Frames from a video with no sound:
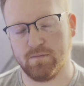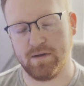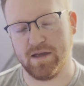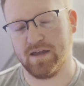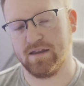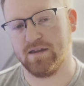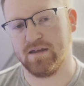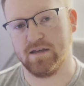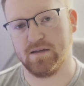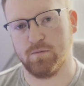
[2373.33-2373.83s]

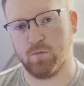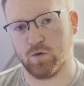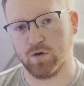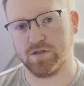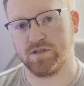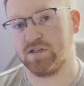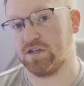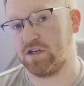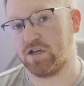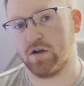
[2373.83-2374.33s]
being the more
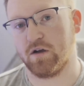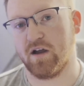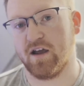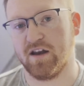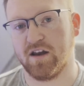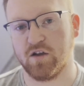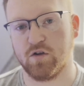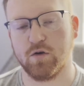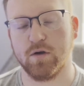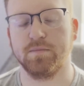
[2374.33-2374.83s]
secure
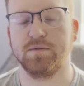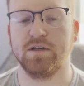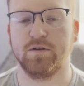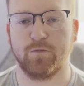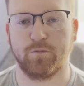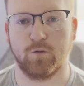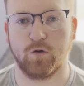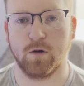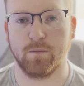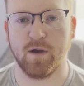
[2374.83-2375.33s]
and encrypted
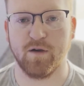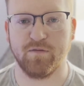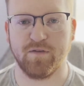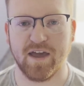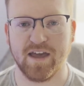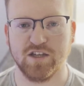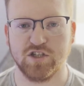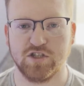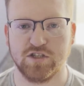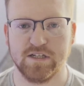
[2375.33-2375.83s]
form of
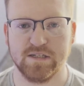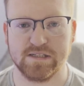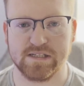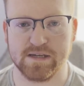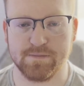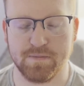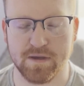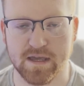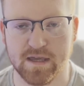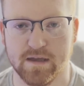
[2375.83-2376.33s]

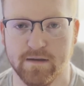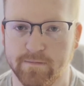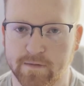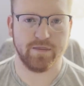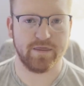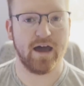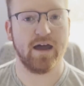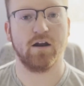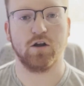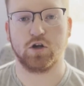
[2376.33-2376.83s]
HTTP,
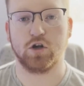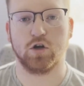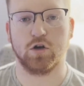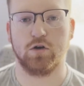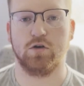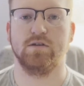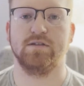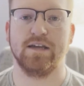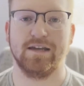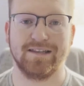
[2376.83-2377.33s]
that
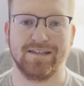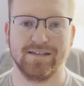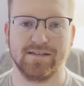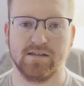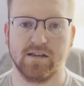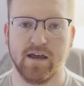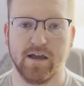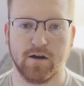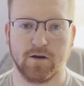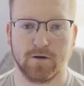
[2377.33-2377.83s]
occurs at this
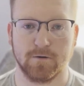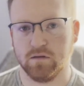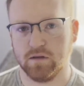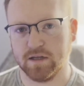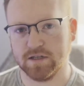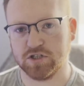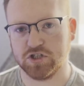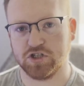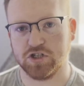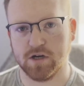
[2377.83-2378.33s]
layer.
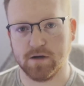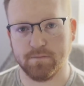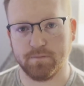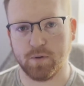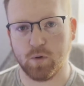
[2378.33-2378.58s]
Let's jump